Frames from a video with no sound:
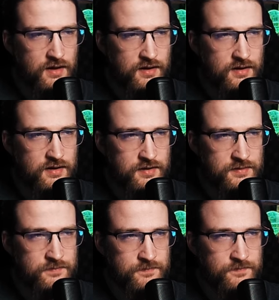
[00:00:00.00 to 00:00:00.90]

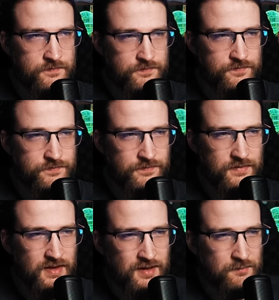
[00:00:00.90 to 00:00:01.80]
Um,
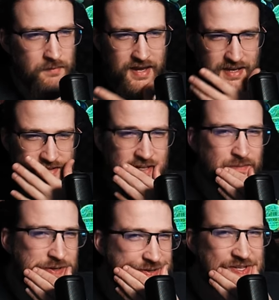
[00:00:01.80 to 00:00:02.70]
Mecha
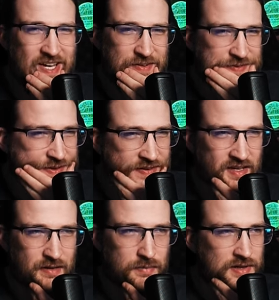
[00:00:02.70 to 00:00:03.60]
Timmy just kind of feels
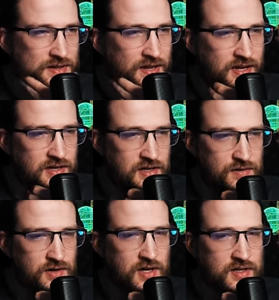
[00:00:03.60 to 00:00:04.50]
like he'd be a
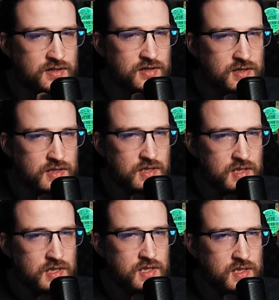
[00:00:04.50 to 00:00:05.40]
lightning rod
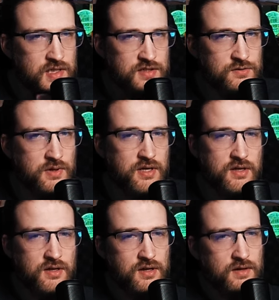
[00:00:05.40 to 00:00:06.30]
this
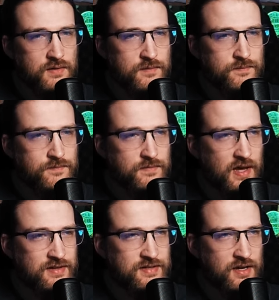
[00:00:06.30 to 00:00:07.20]
week.
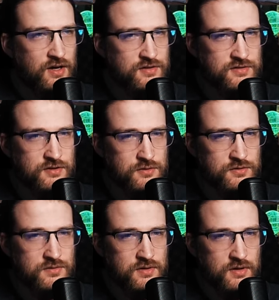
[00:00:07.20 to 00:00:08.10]
I'd say
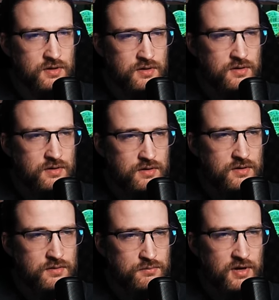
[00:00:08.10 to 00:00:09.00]
also
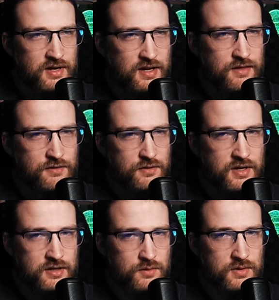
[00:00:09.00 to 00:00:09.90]
probably gotta throw
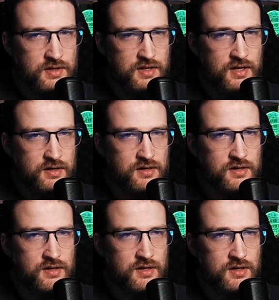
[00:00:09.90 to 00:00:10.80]
Inuit in there
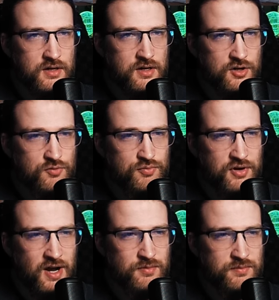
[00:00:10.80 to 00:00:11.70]

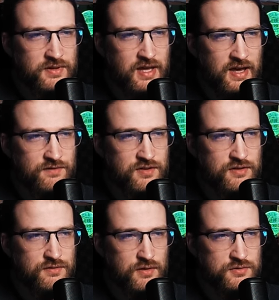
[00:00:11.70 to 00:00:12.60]
probably have to
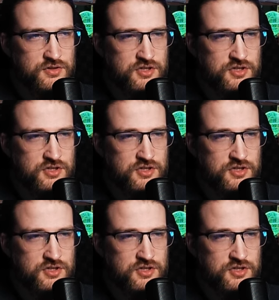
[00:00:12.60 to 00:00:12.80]
throw